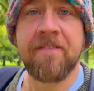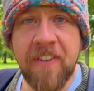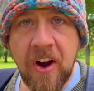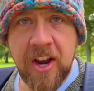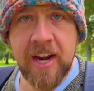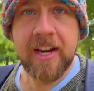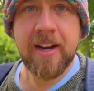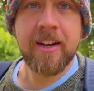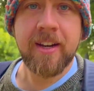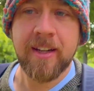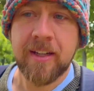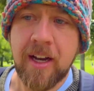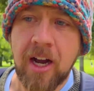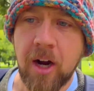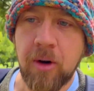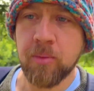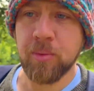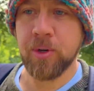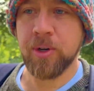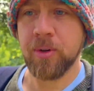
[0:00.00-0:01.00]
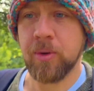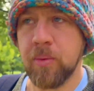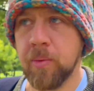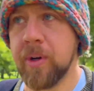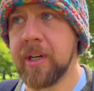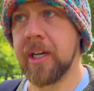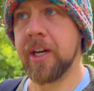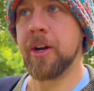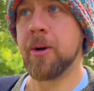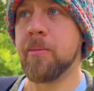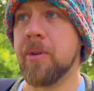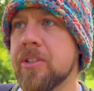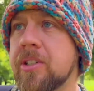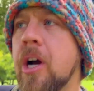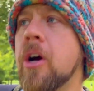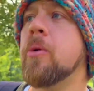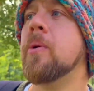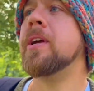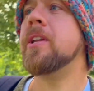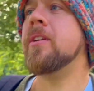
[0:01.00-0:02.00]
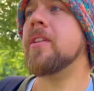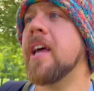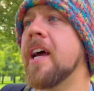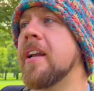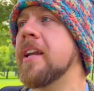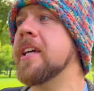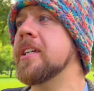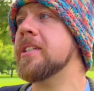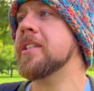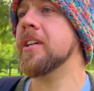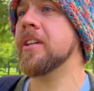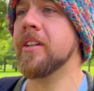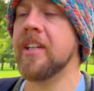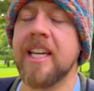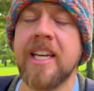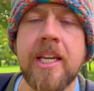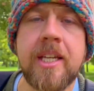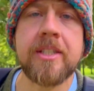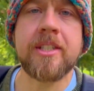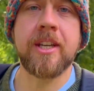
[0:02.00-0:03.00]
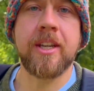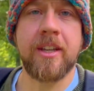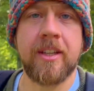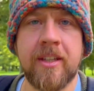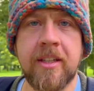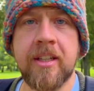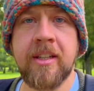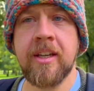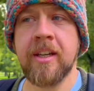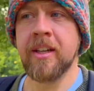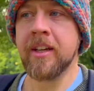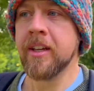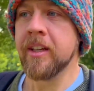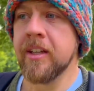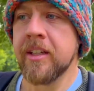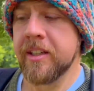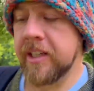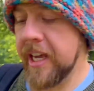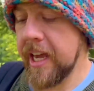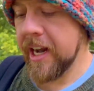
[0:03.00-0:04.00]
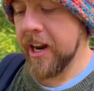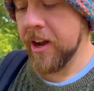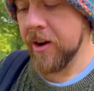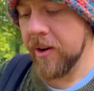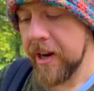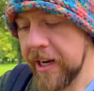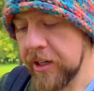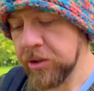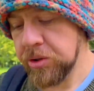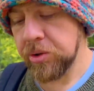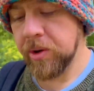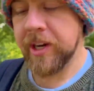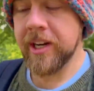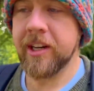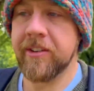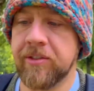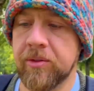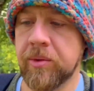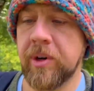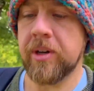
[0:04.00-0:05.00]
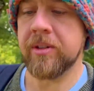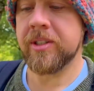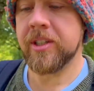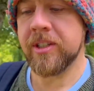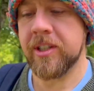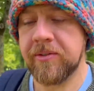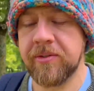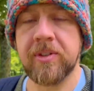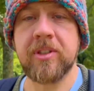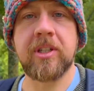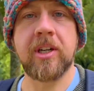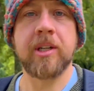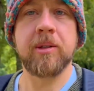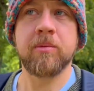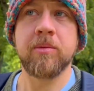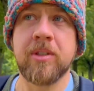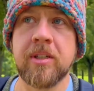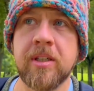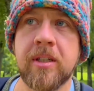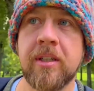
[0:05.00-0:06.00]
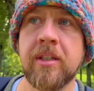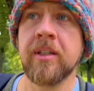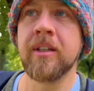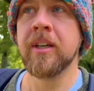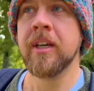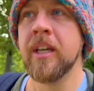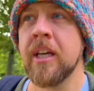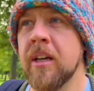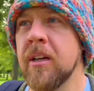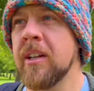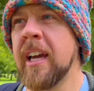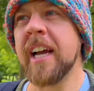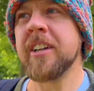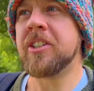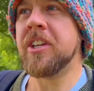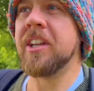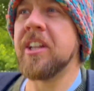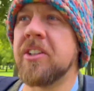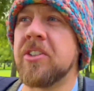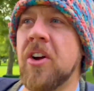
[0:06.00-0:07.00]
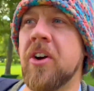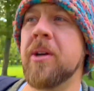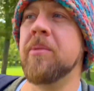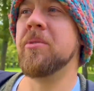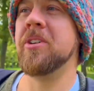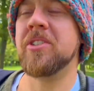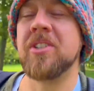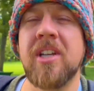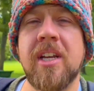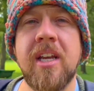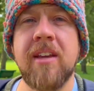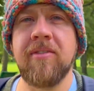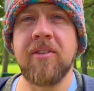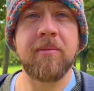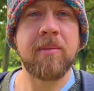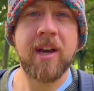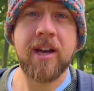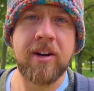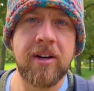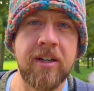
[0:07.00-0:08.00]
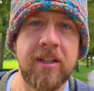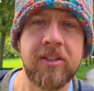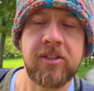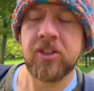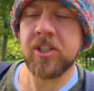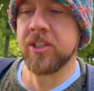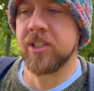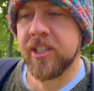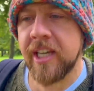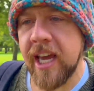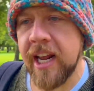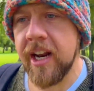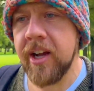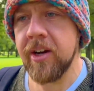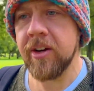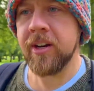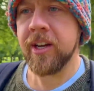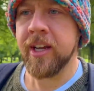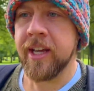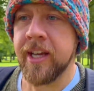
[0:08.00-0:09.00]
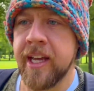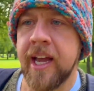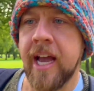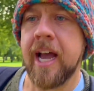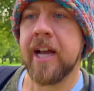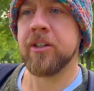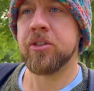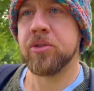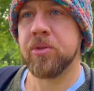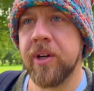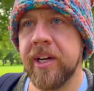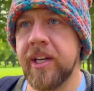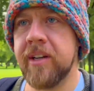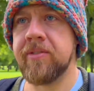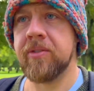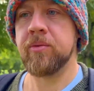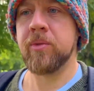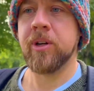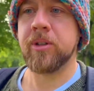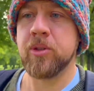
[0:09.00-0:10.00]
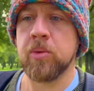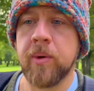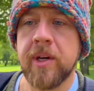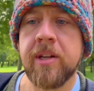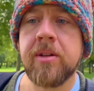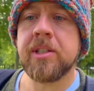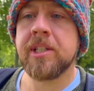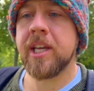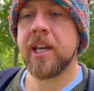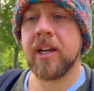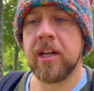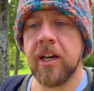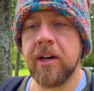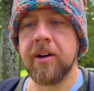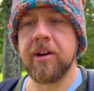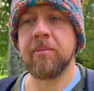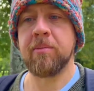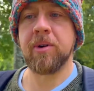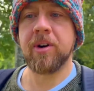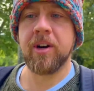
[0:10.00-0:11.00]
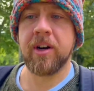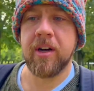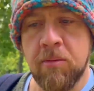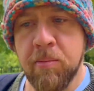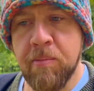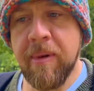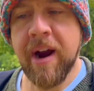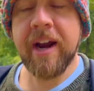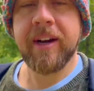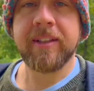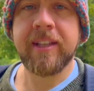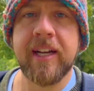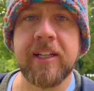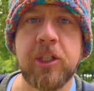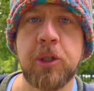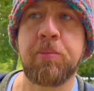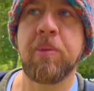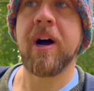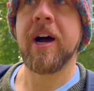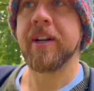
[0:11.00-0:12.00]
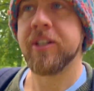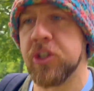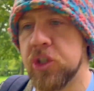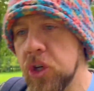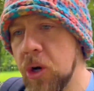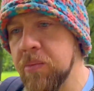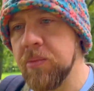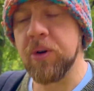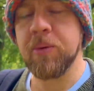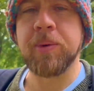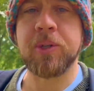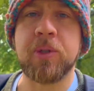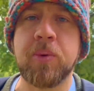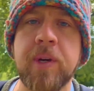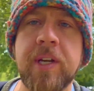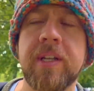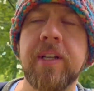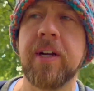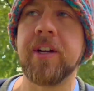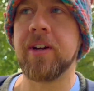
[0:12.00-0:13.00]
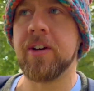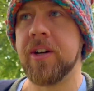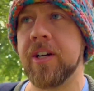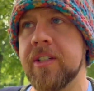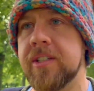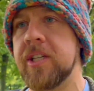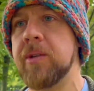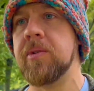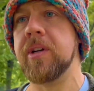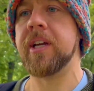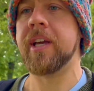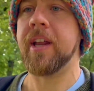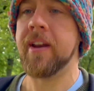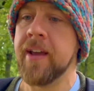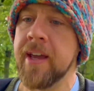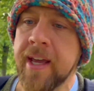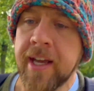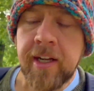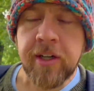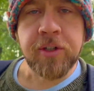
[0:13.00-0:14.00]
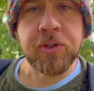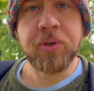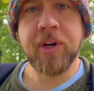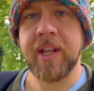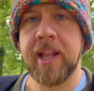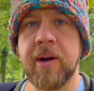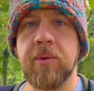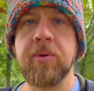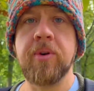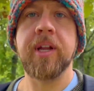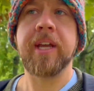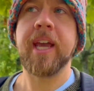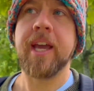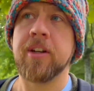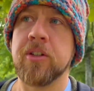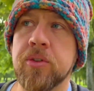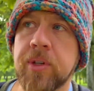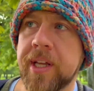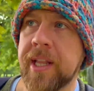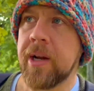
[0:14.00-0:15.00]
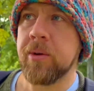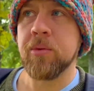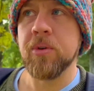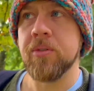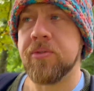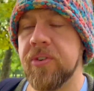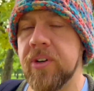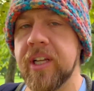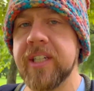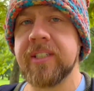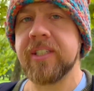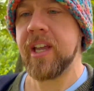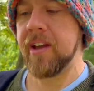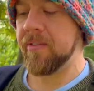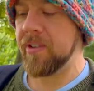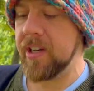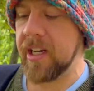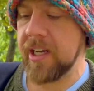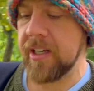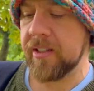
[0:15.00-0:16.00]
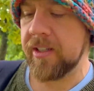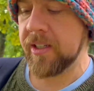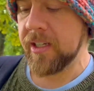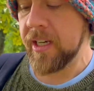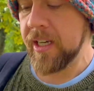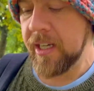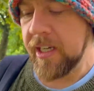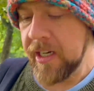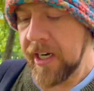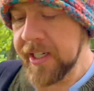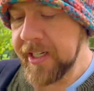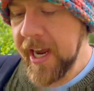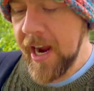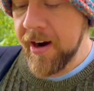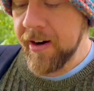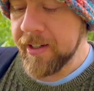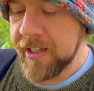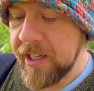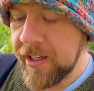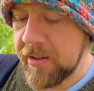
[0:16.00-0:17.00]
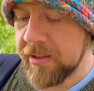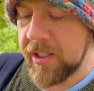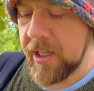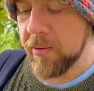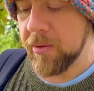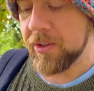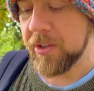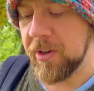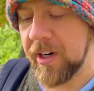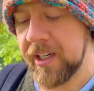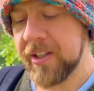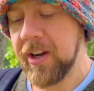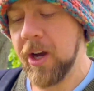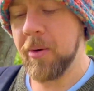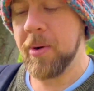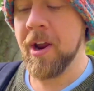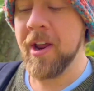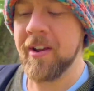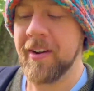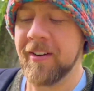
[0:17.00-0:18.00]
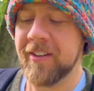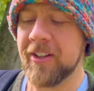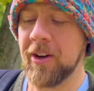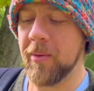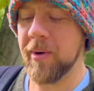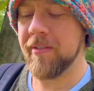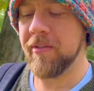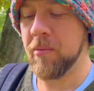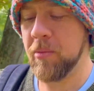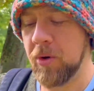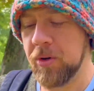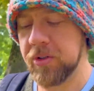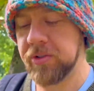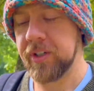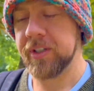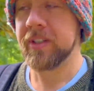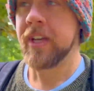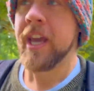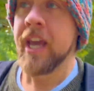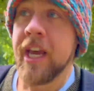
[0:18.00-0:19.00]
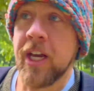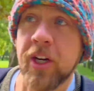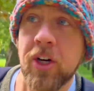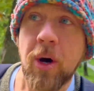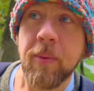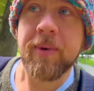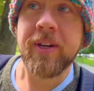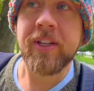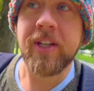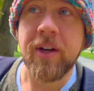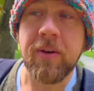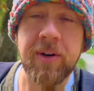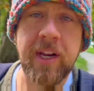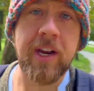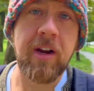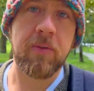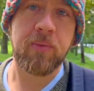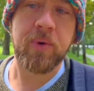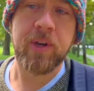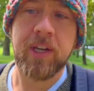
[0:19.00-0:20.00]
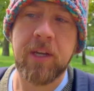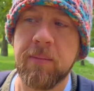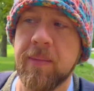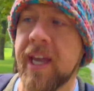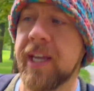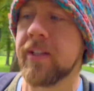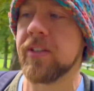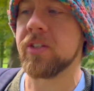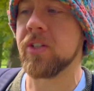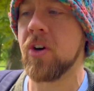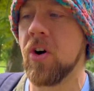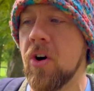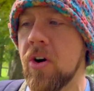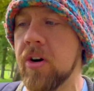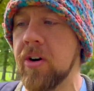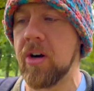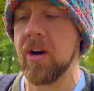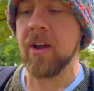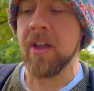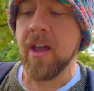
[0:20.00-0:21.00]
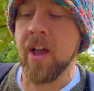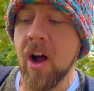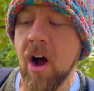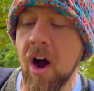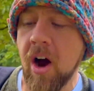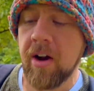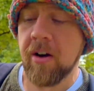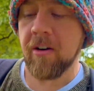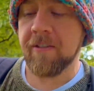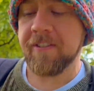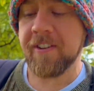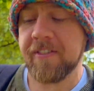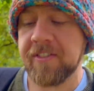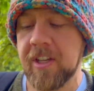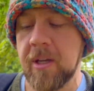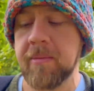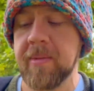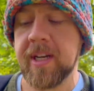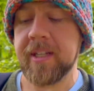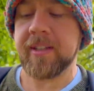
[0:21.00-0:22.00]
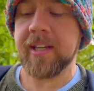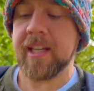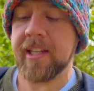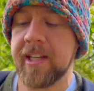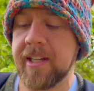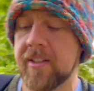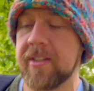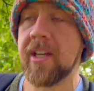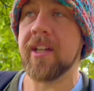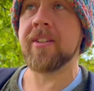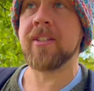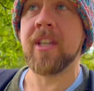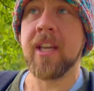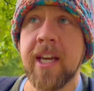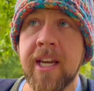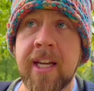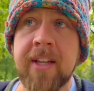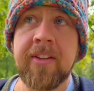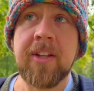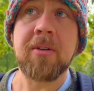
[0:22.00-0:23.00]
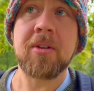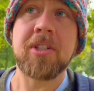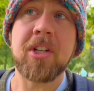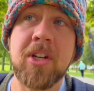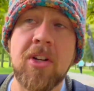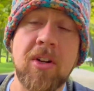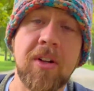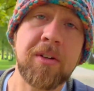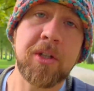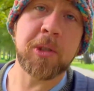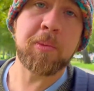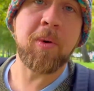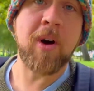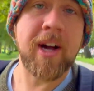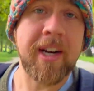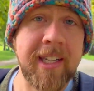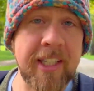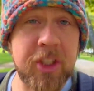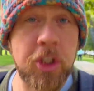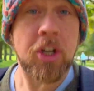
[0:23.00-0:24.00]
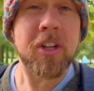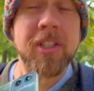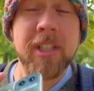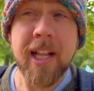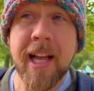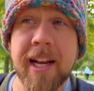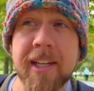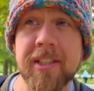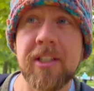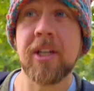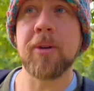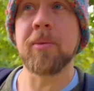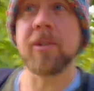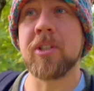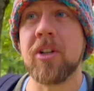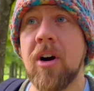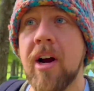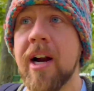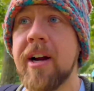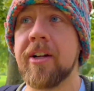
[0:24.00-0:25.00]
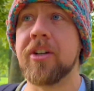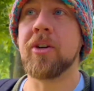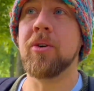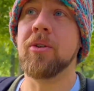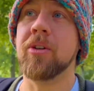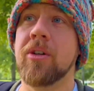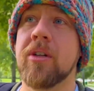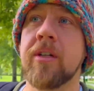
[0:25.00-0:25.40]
Find a route with Galarian birds. How do I do that next then? Easy. Get out and try different routes at different times. Actually, the time doesn't even matter. Just get out and try different routes. When you see a Galarian bird, mark that spot. Somewhere between there, you're going to see one again. Try that route again. Try that route for like 7 days. I guarantee you'll see one. Dude, I thought we have a Moltres. Coming down here, if we can make this corner on our 15-minute daily incense, there is another spot. Just last night, we saw Articuno.